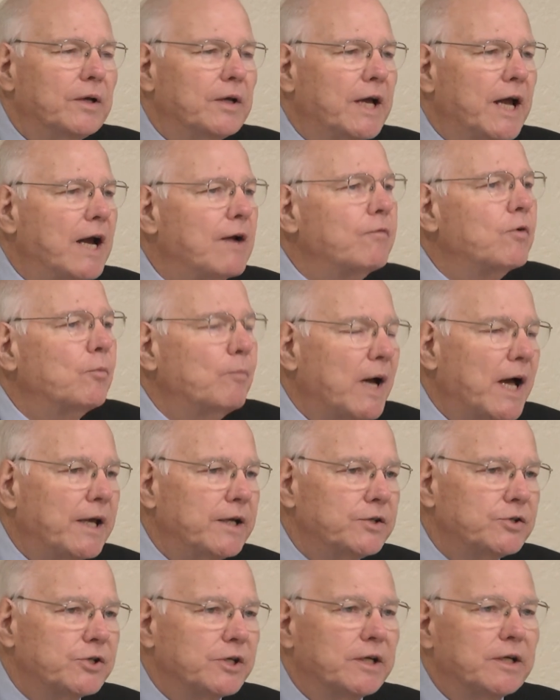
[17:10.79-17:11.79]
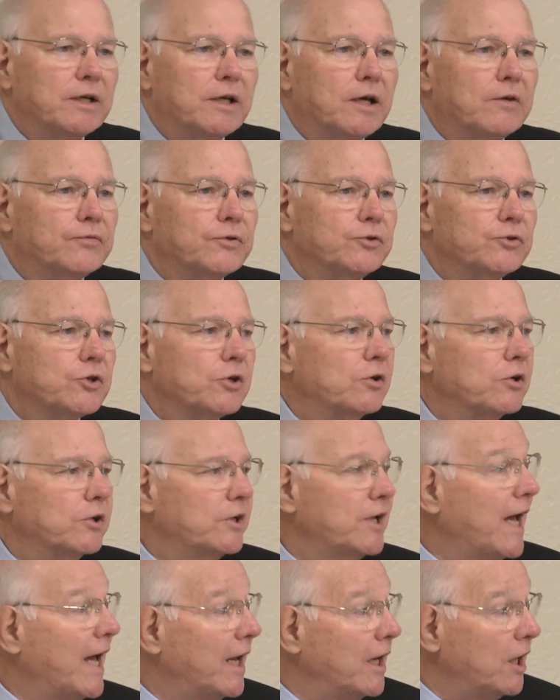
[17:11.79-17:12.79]
everybody said Lufkin's going
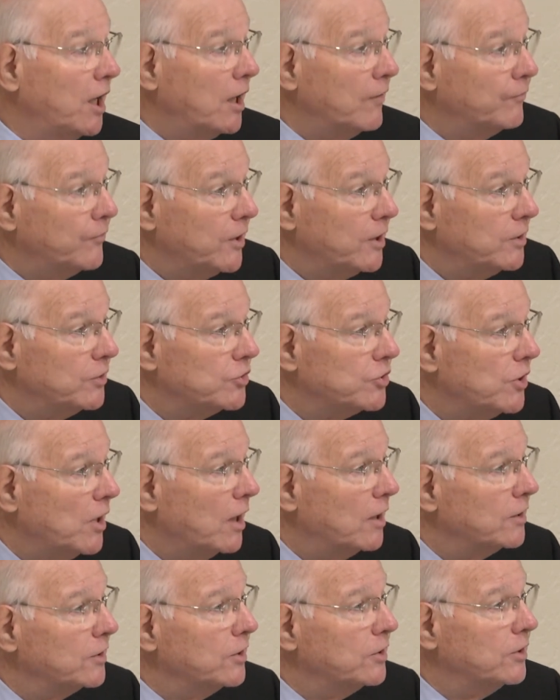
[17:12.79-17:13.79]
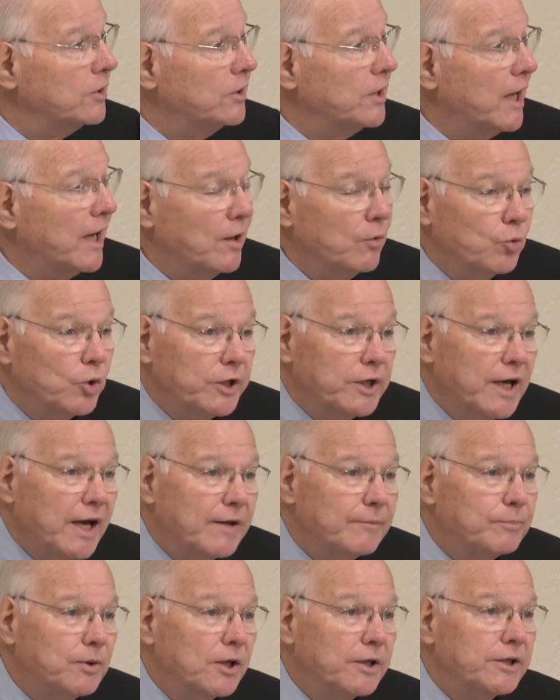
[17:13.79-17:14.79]
to die. Lufkin's not going to die. We
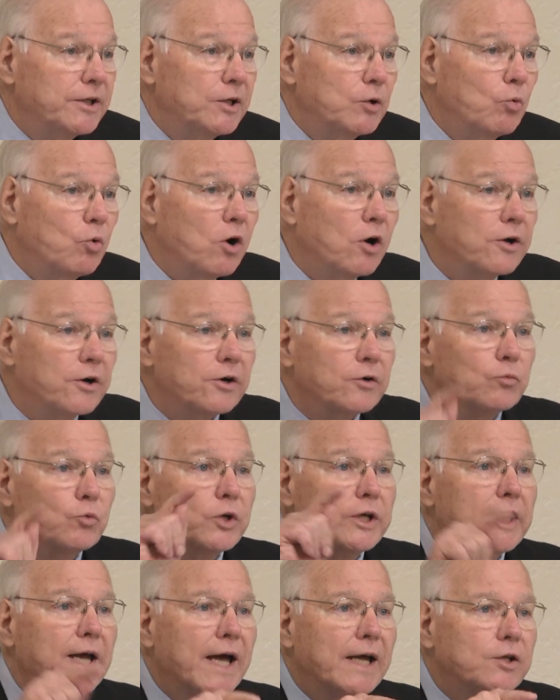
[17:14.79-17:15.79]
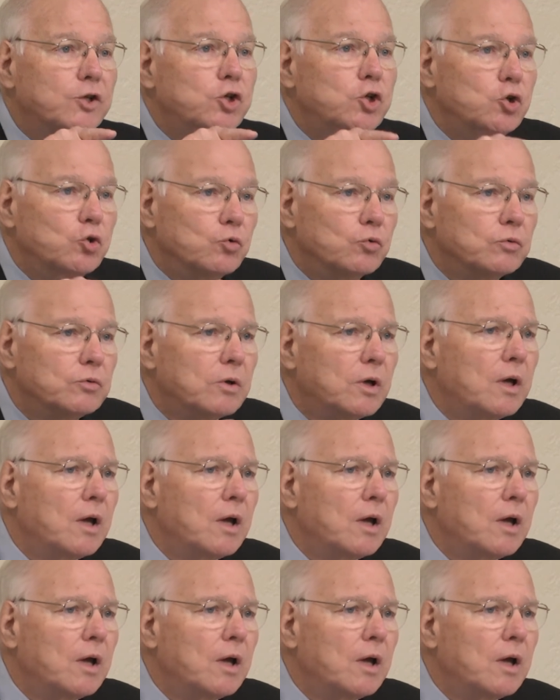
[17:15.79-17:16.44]
got plenty of water and we got you.